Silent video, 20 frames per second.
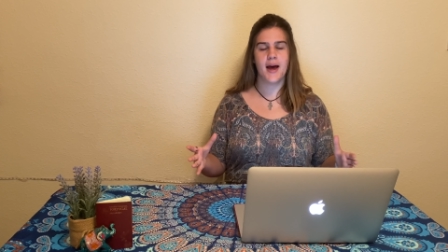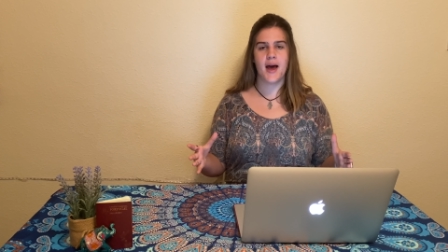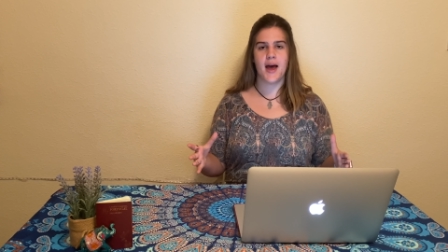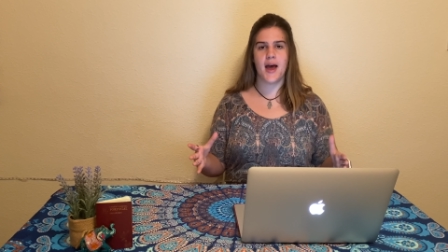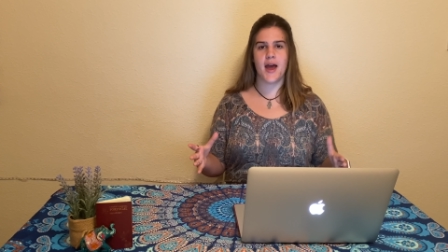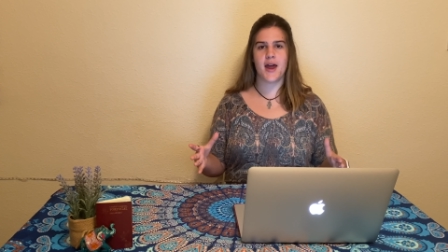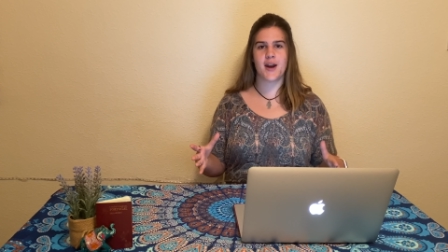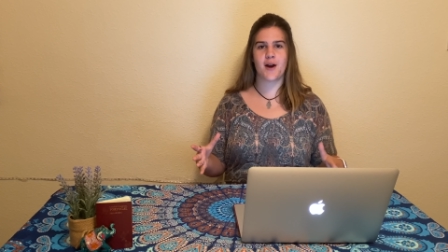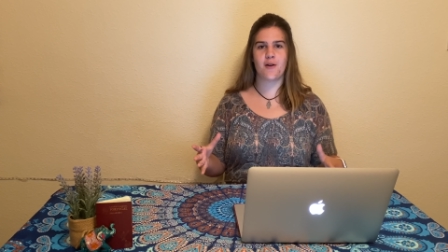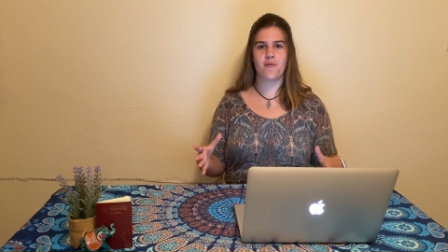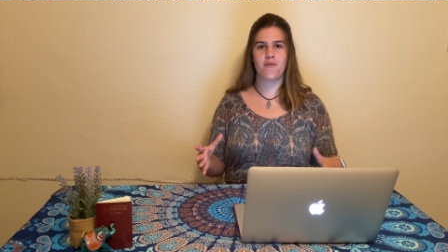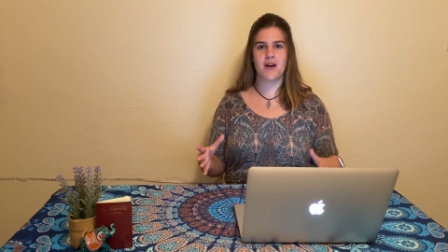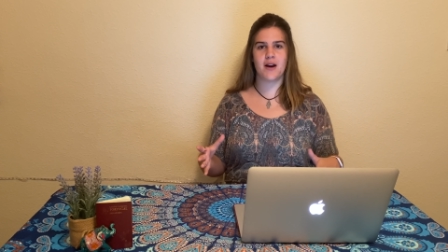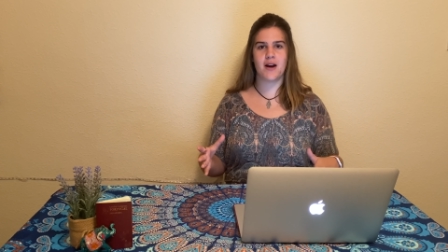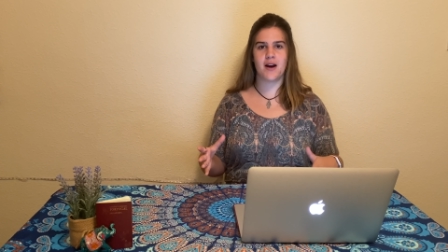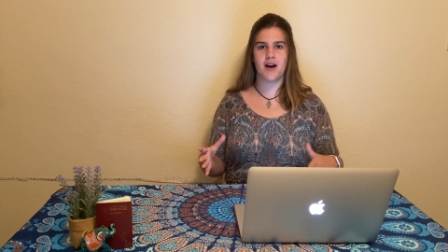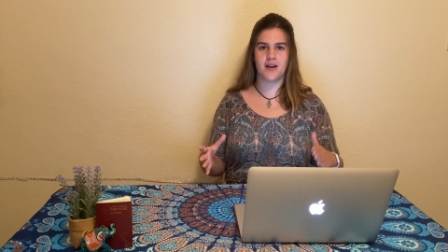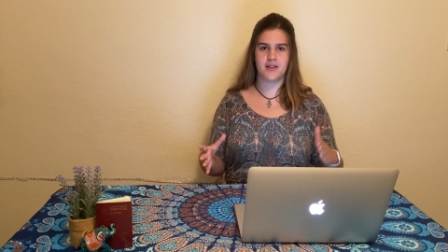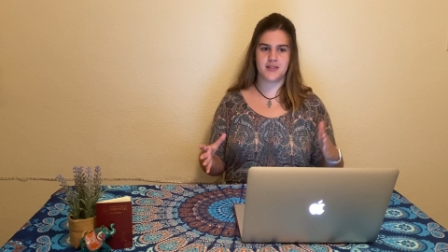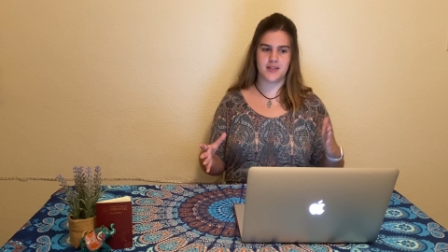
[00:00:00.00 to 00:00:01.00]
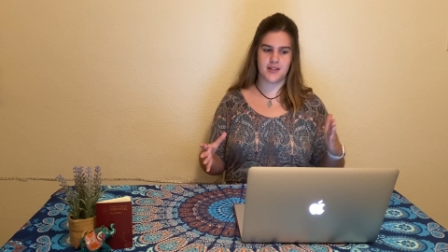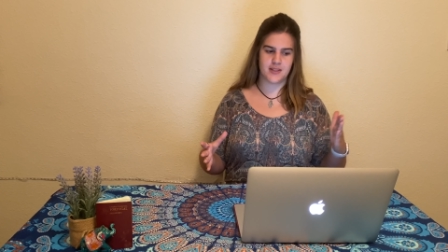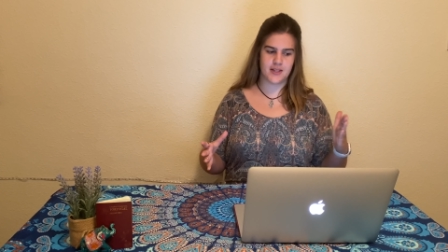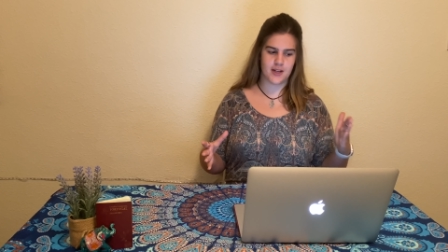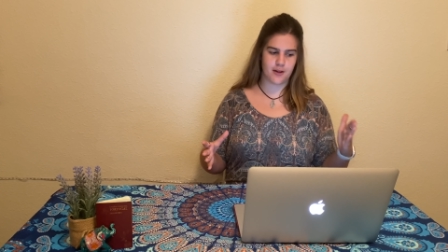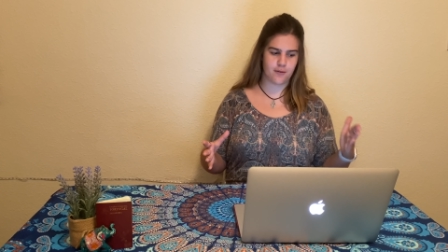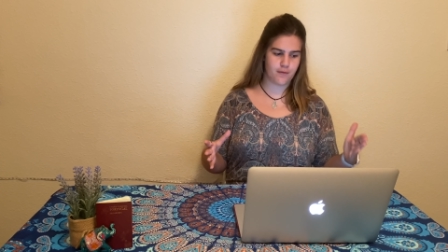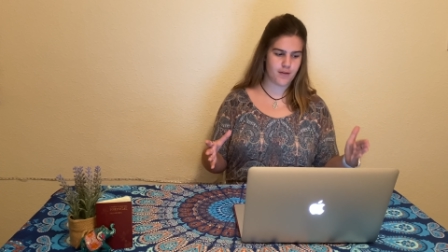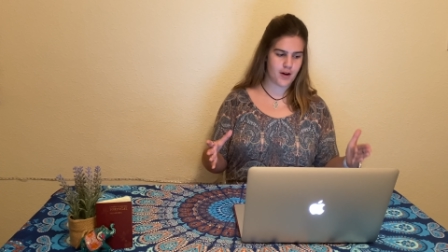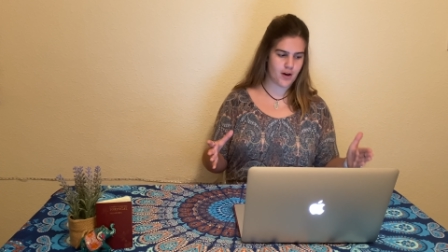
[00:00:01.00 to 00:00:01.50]
and I realize that
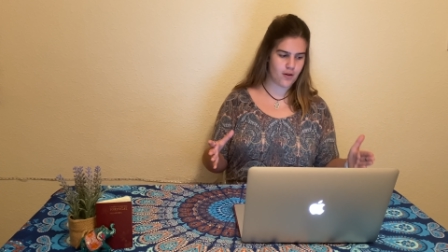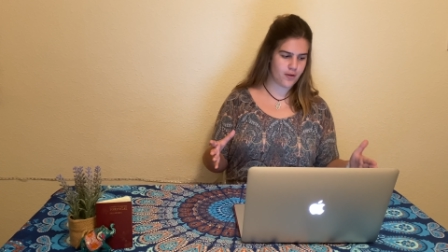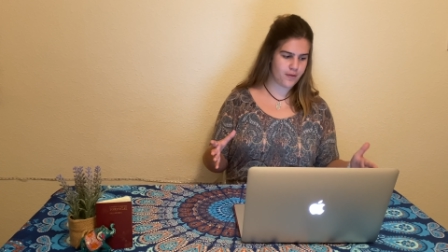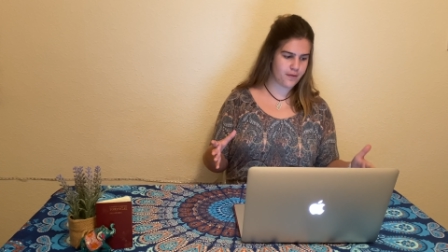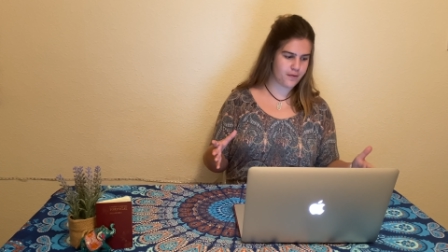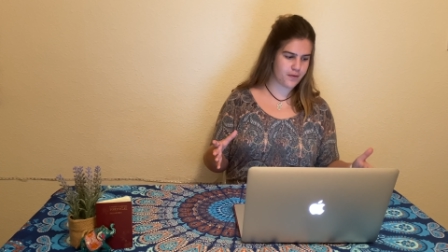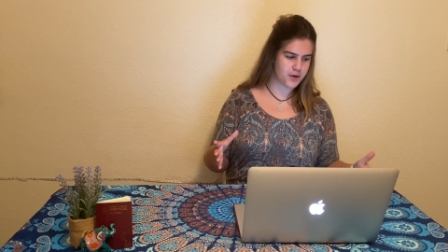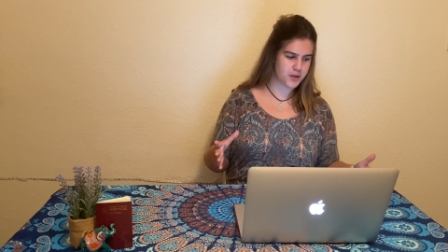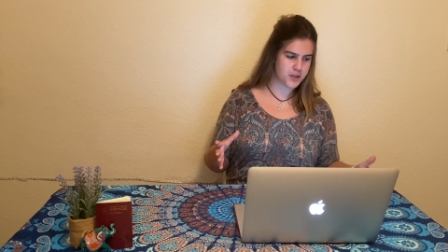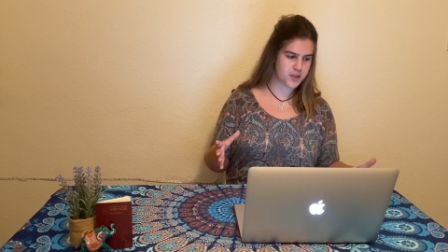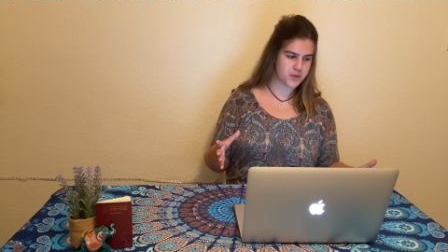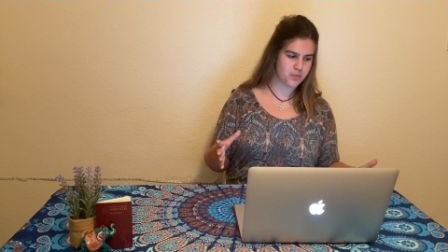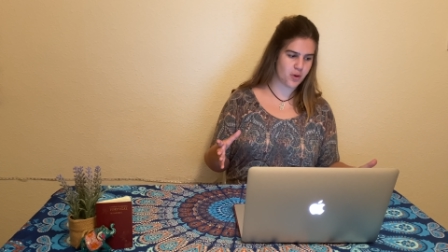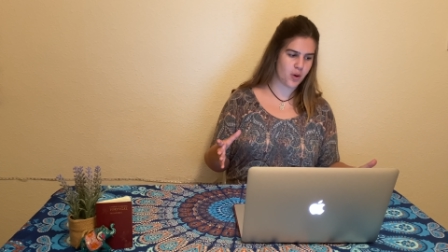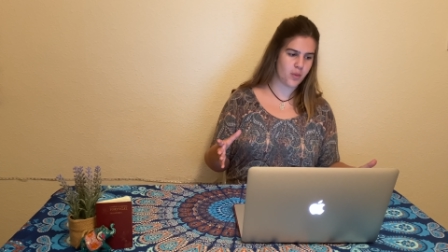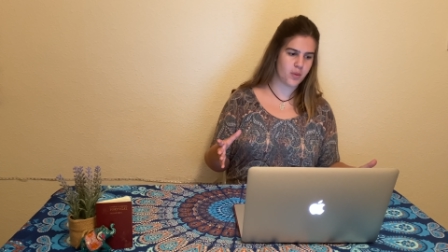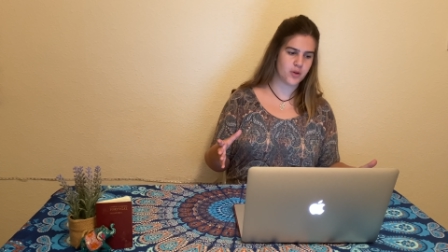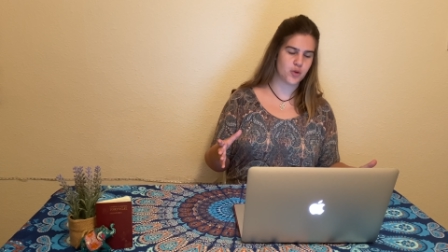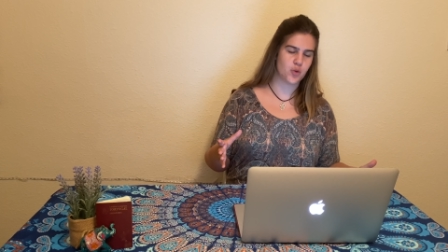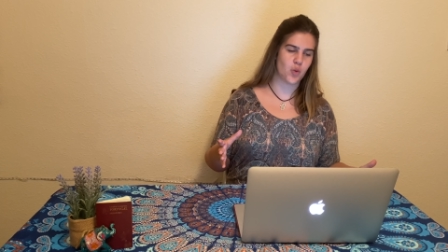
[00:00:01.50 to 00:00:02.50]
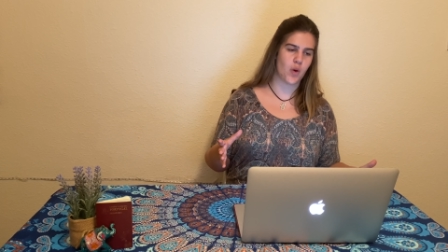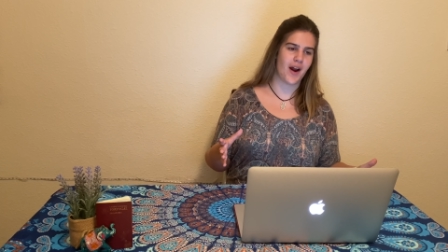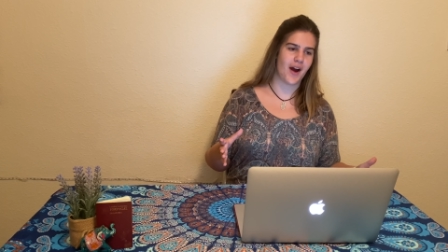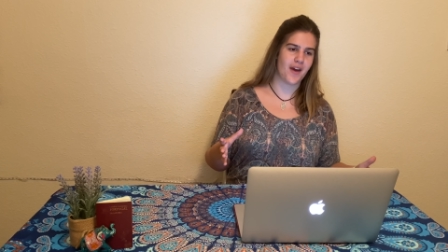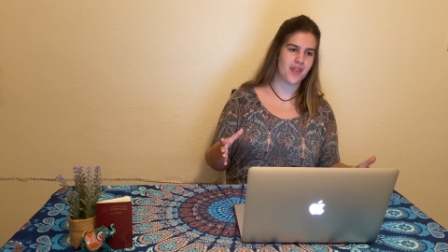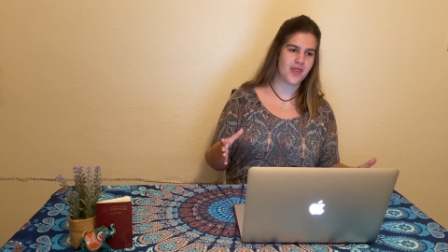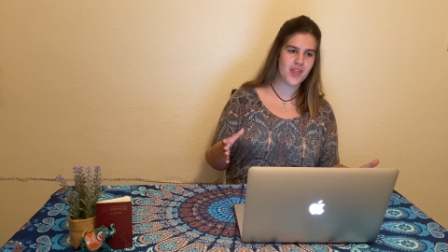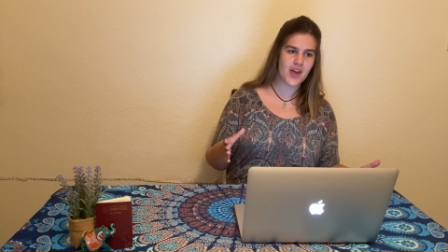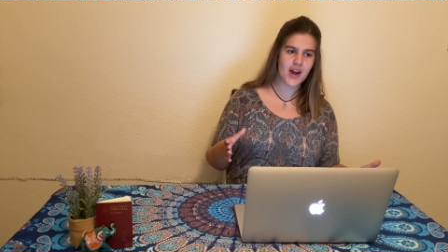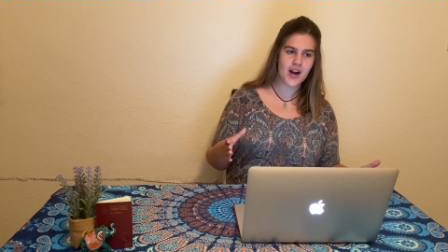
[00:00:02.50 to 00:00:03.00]
that very first moment when
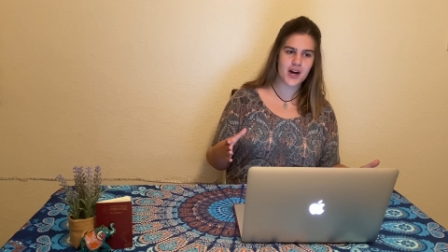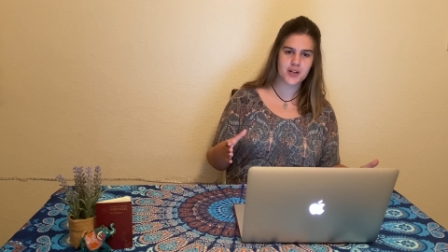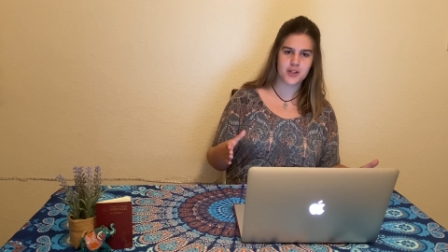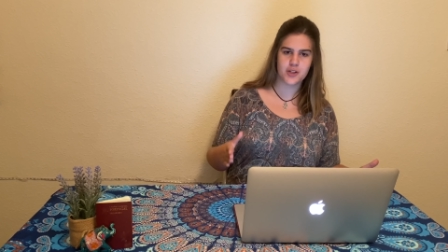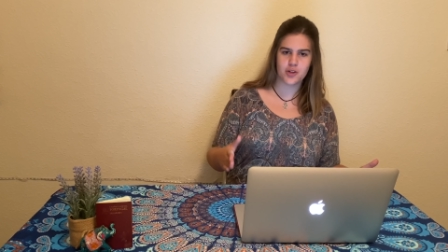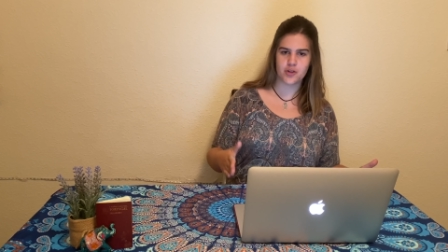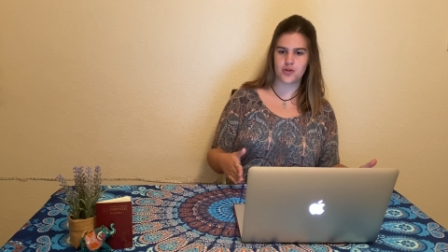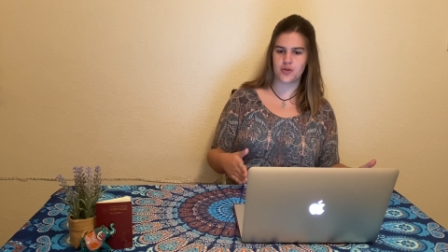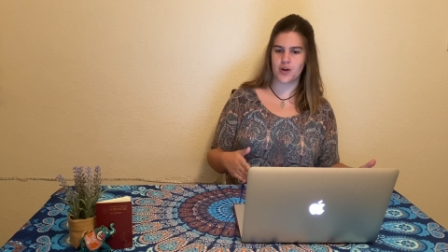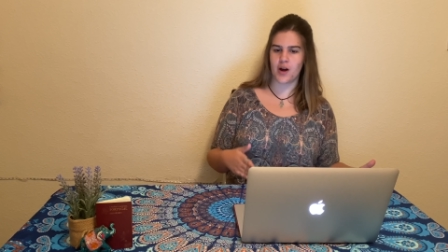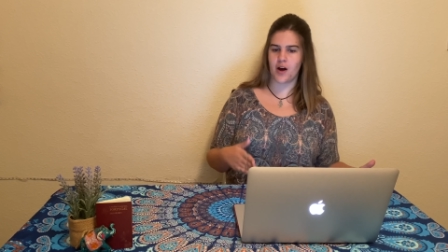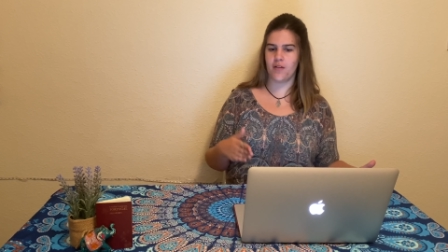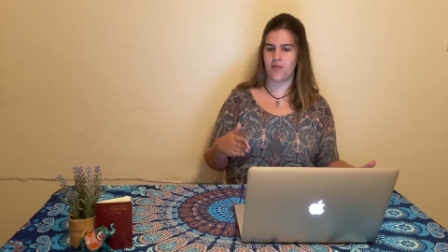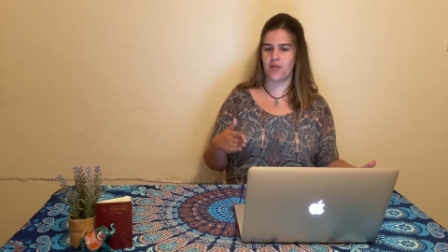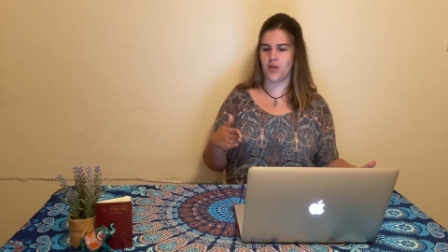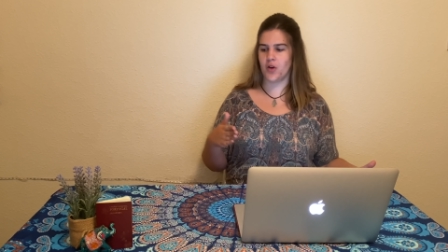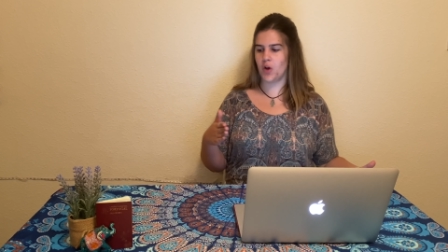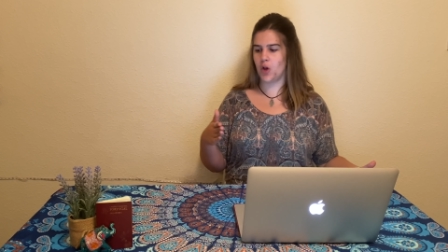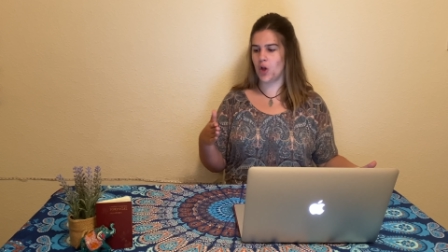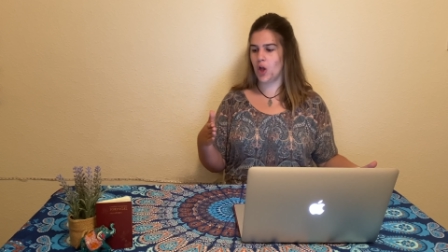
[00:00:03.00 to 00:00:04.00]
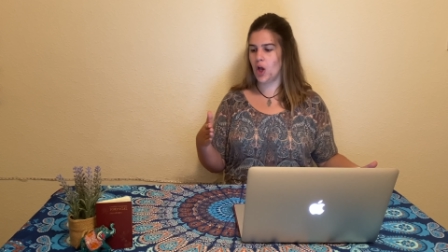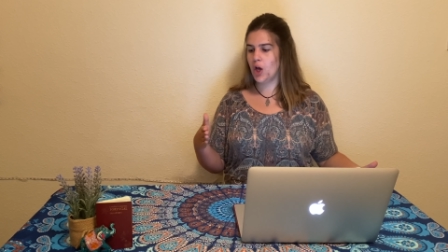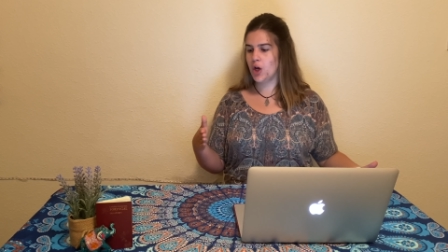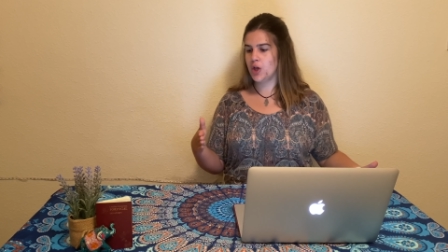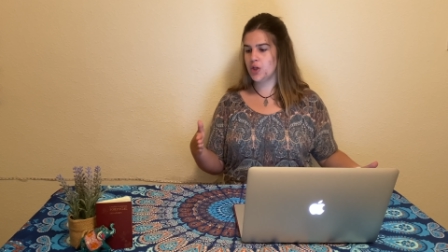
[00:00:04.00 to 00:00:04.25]
I dared to travel